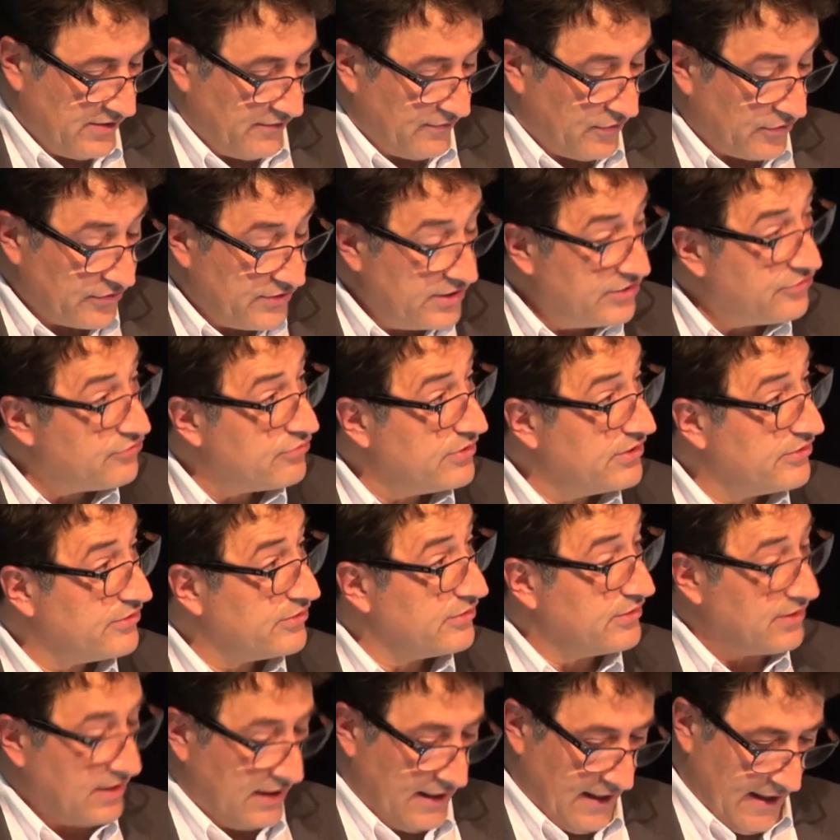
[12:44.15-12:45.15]
For this
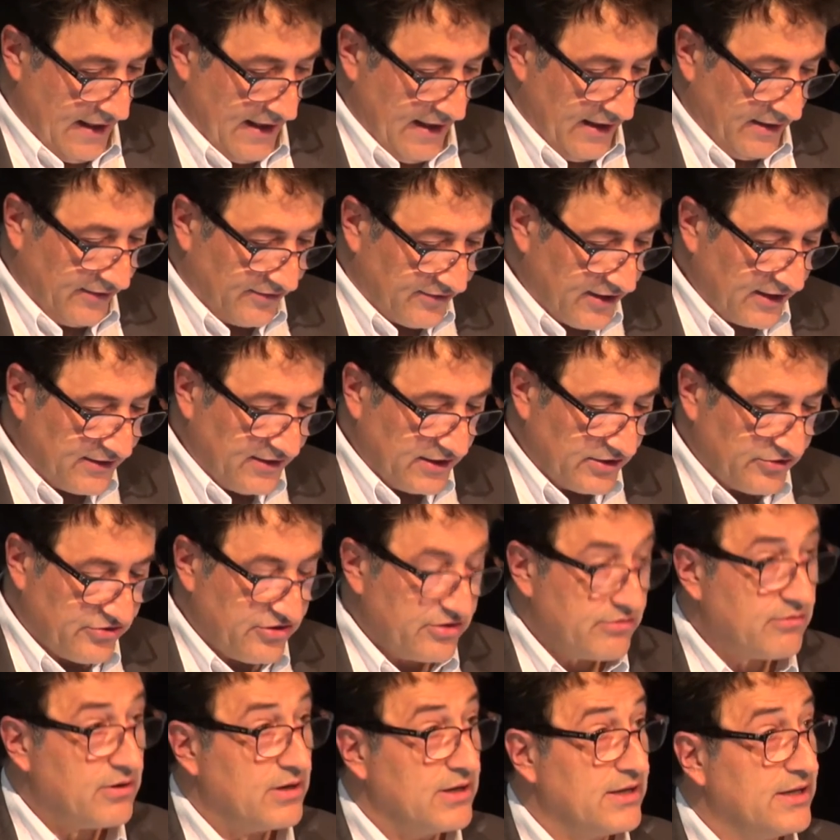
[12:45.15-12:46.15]
reason, setting
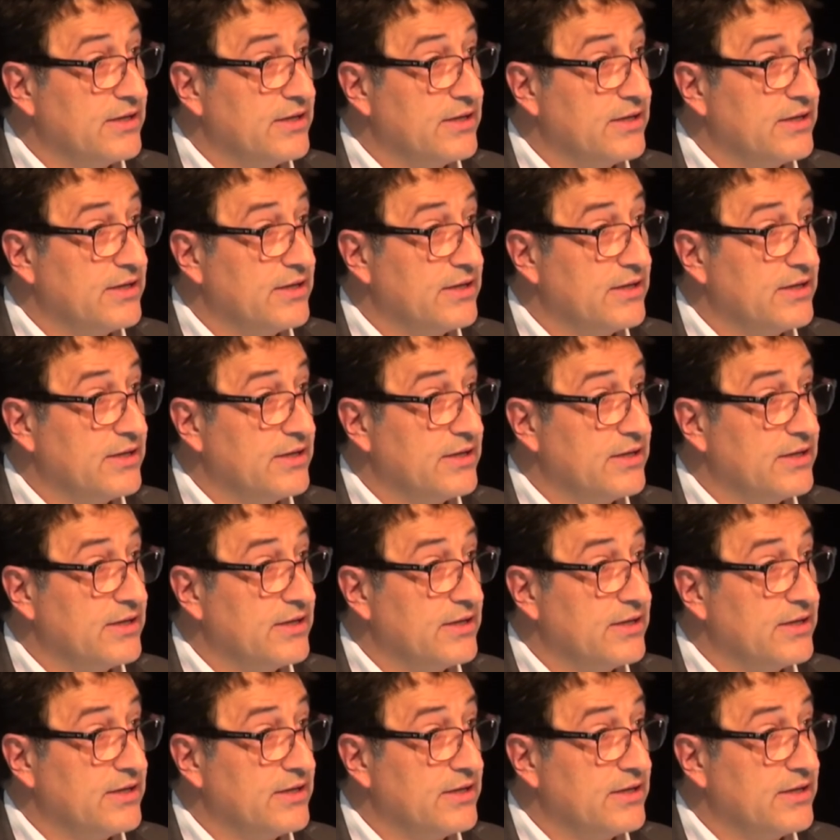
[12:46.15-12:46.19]
general